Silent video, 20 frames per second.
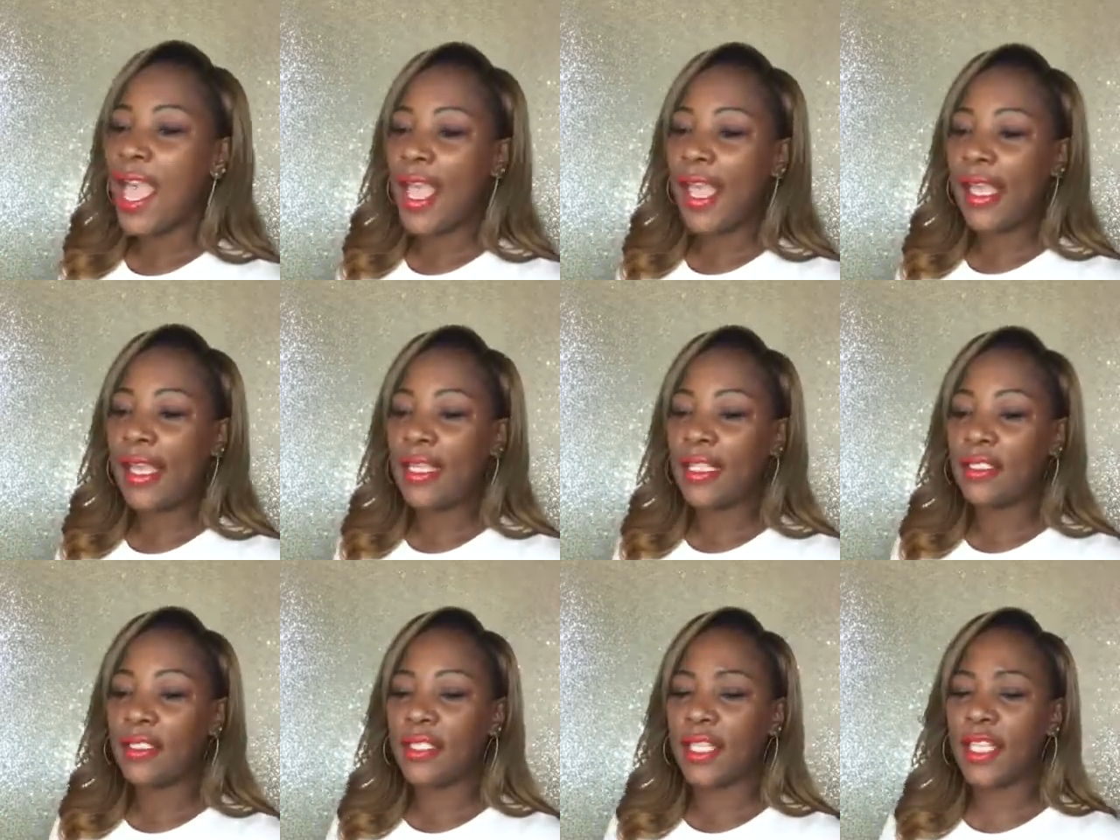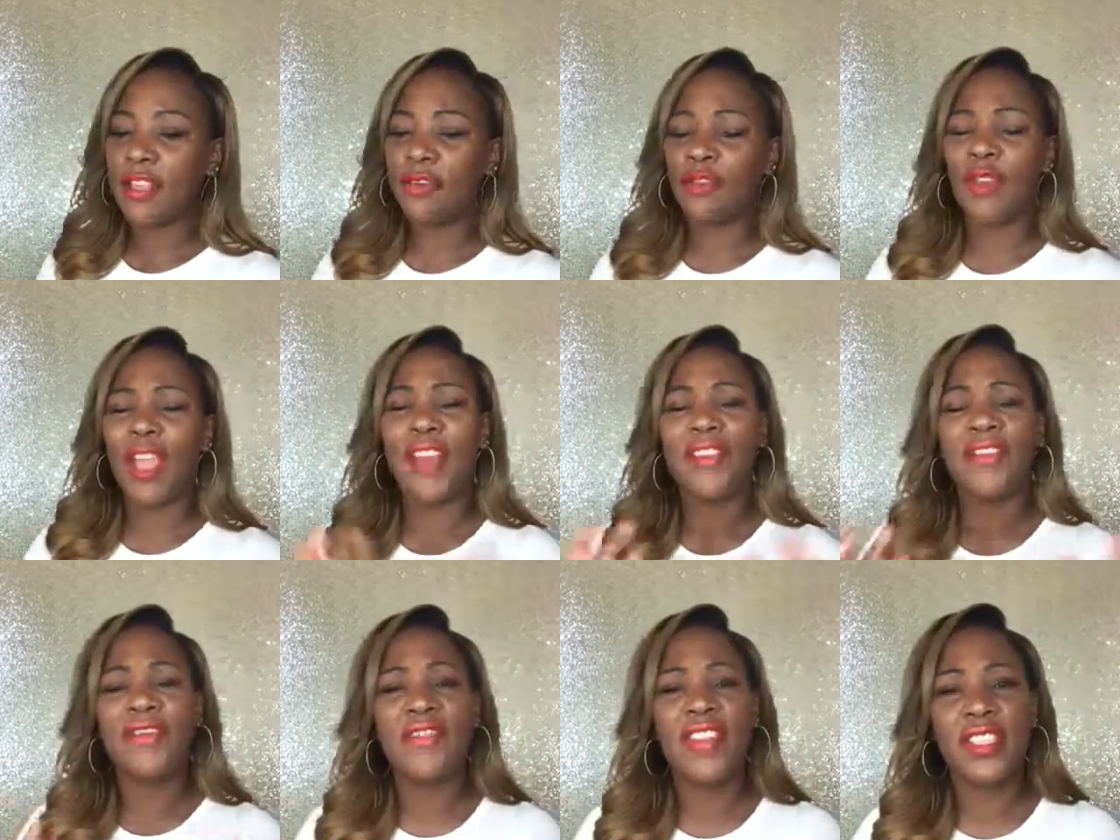And if you
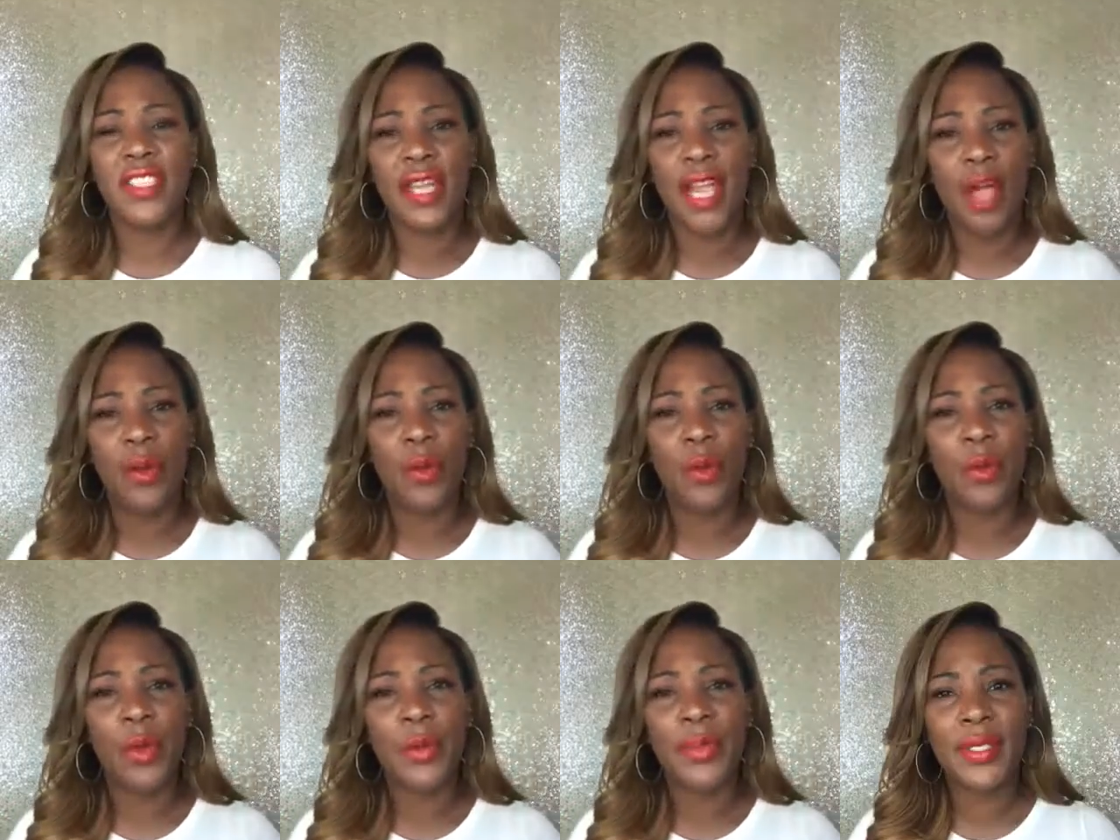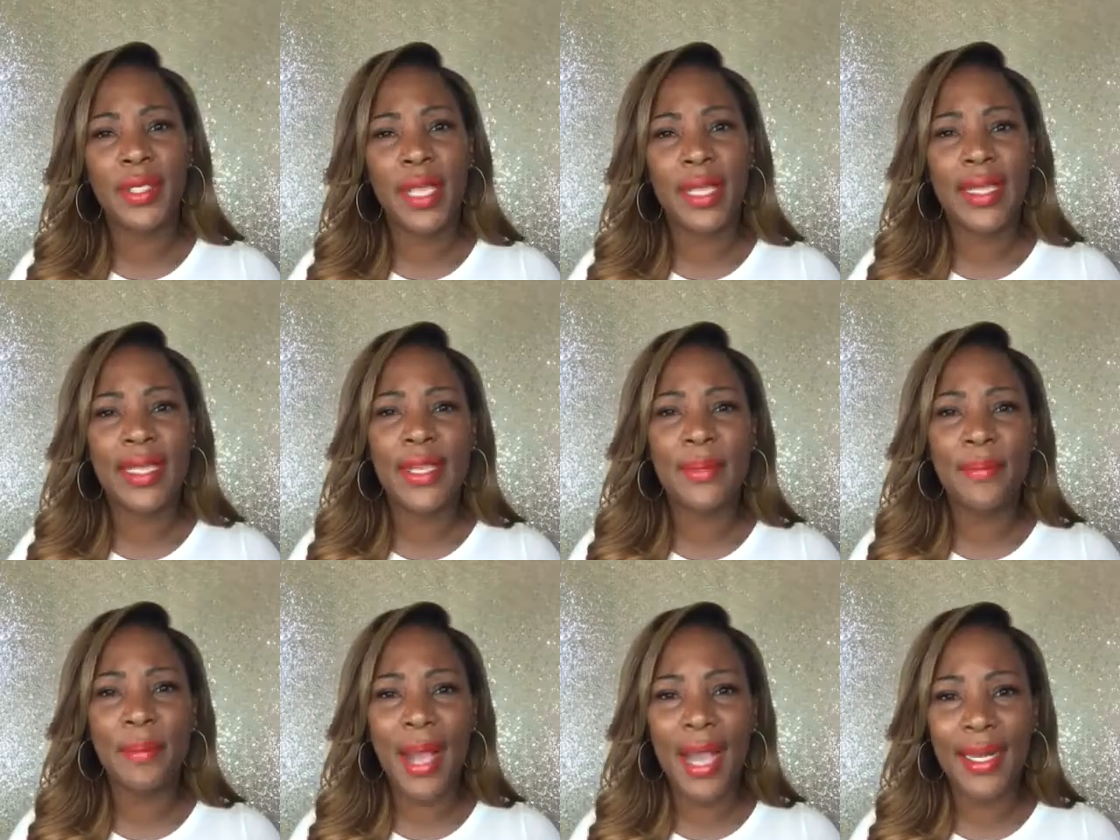haven't visited our website,
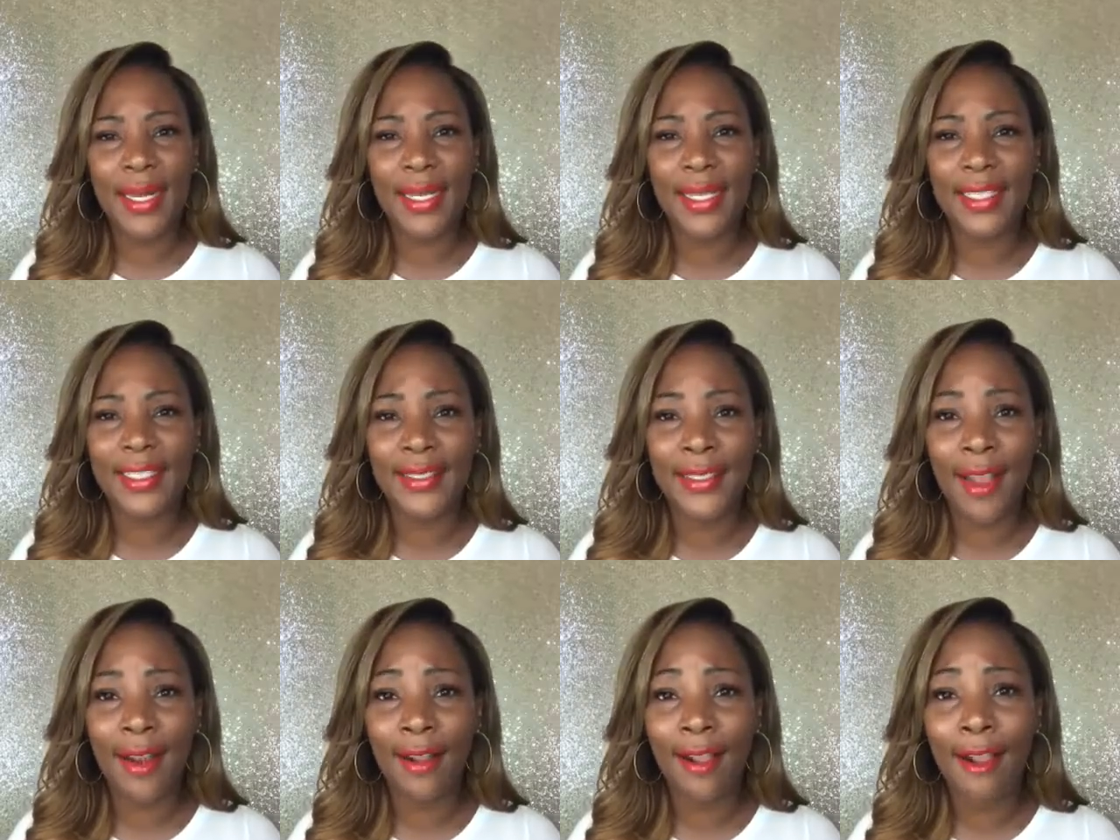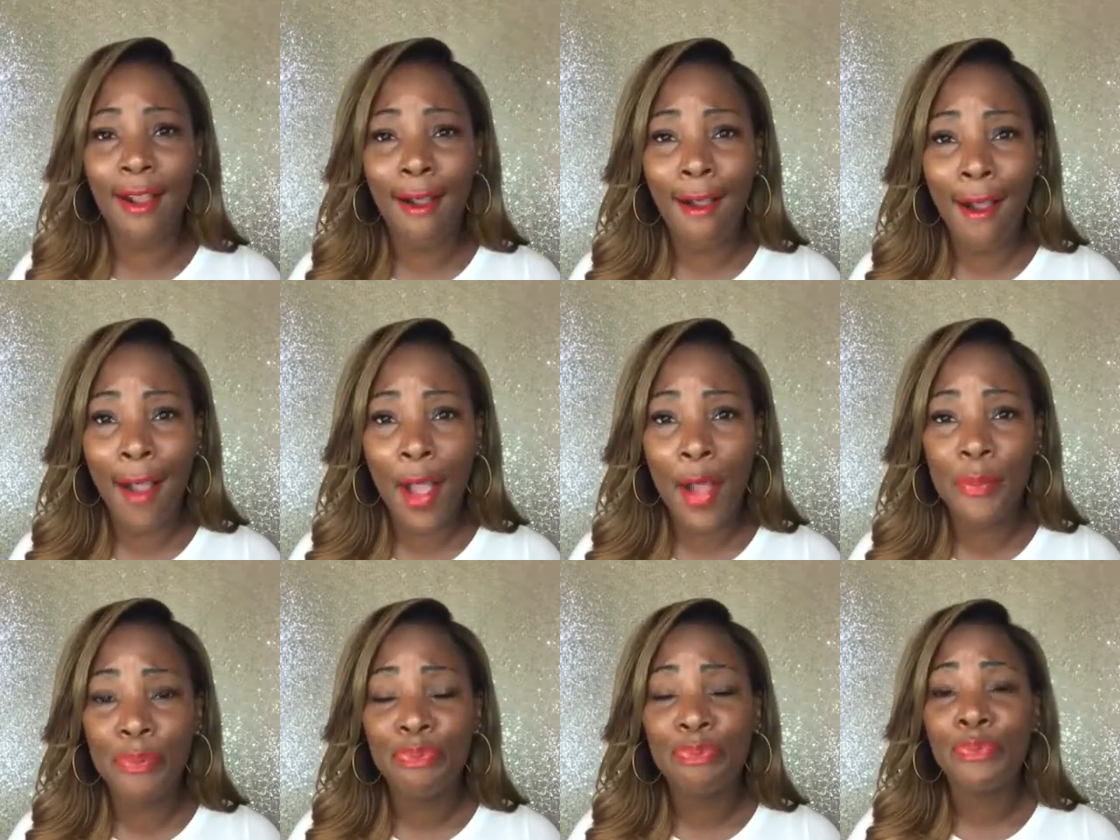immonic dot
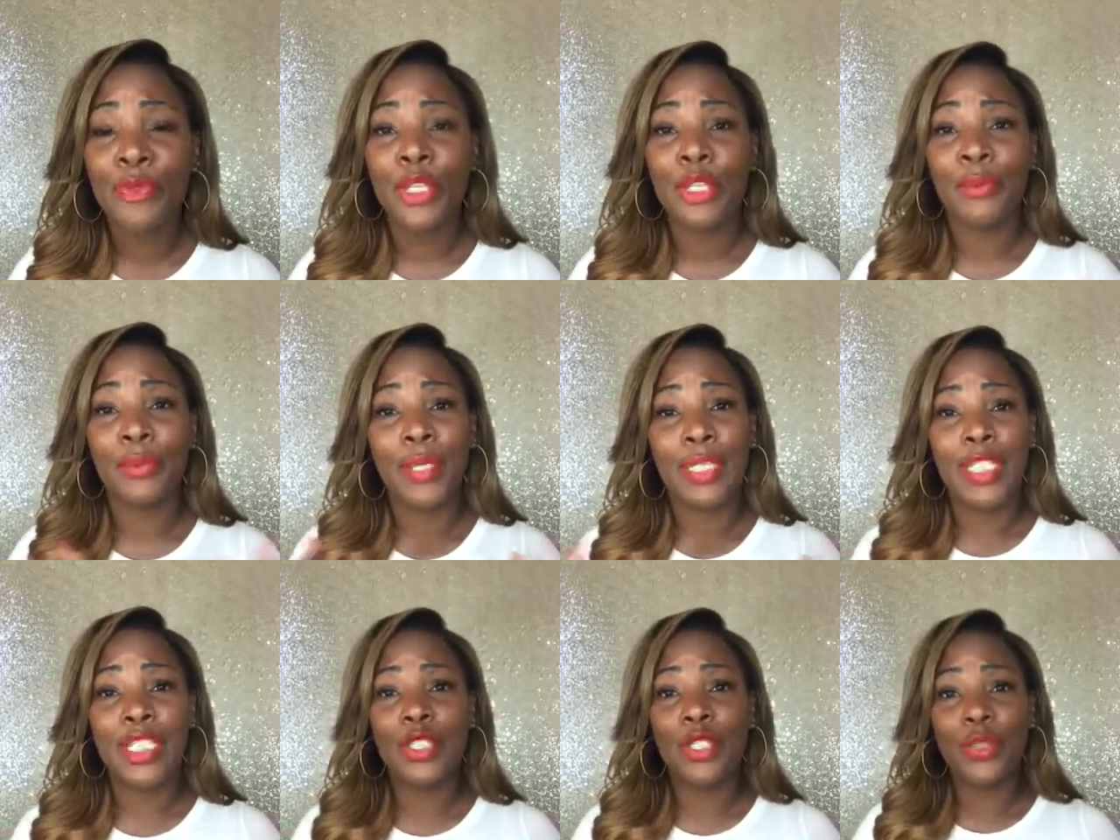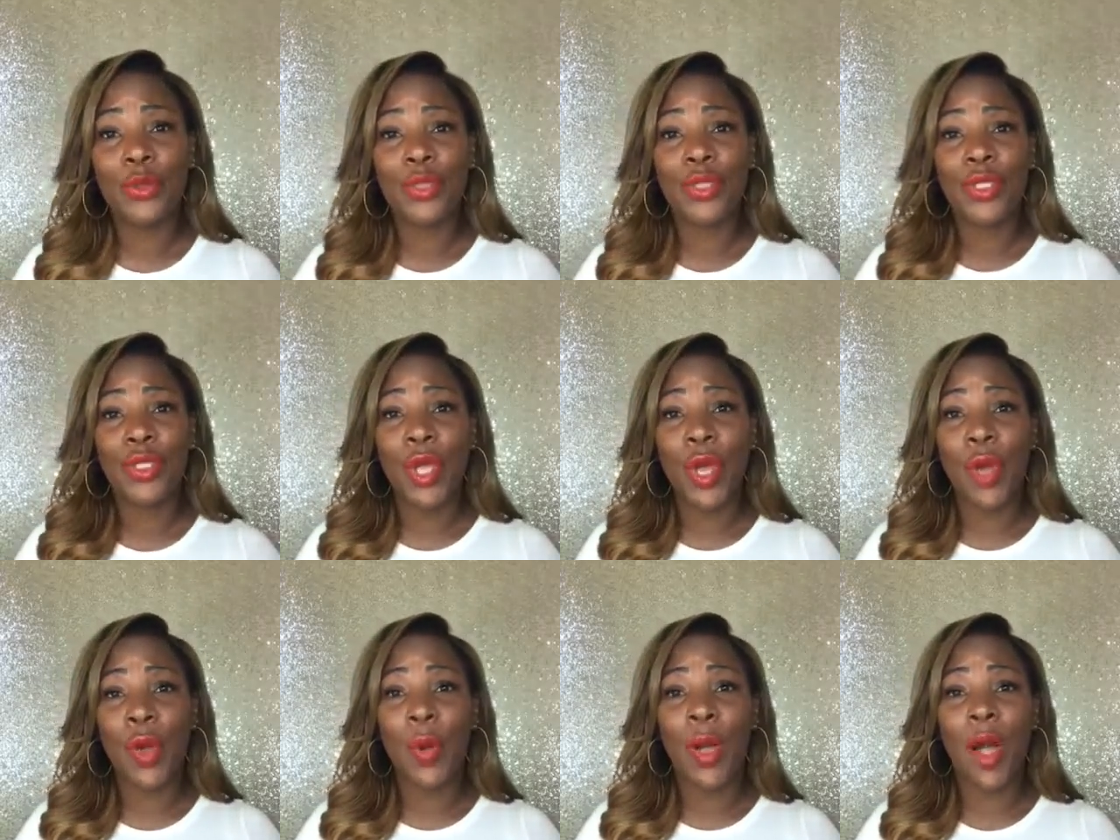com, please do
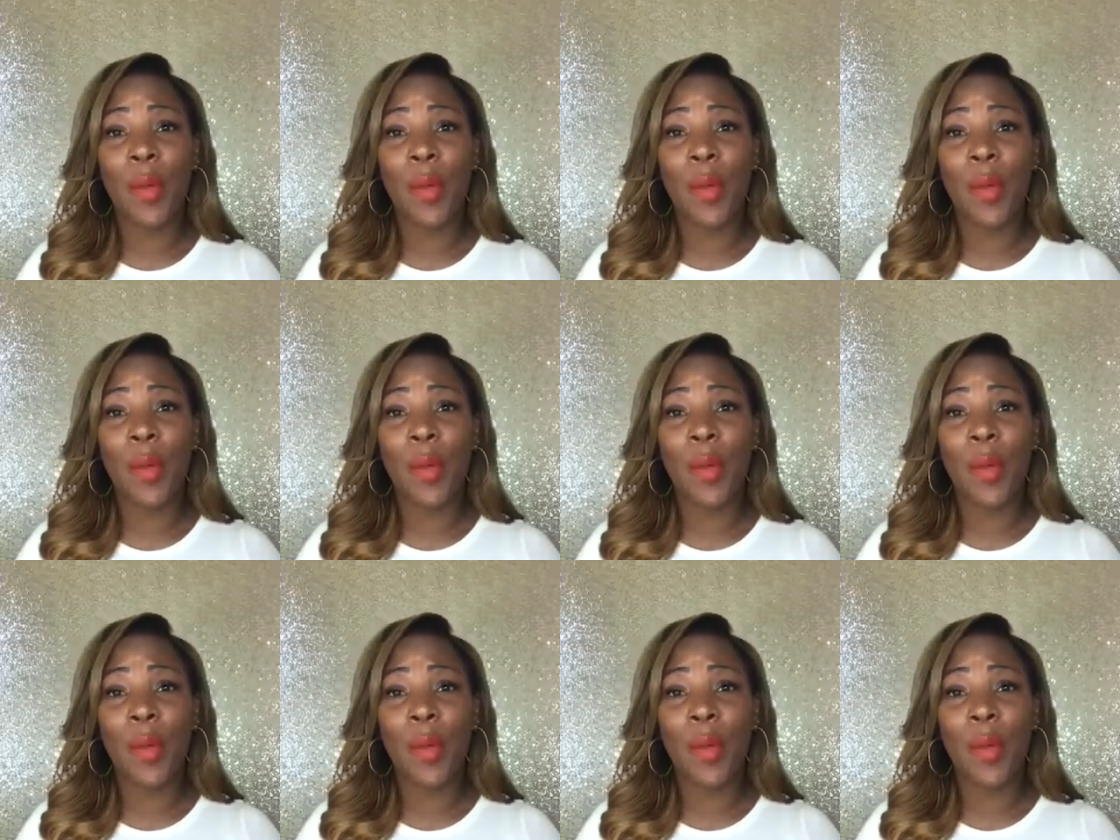so.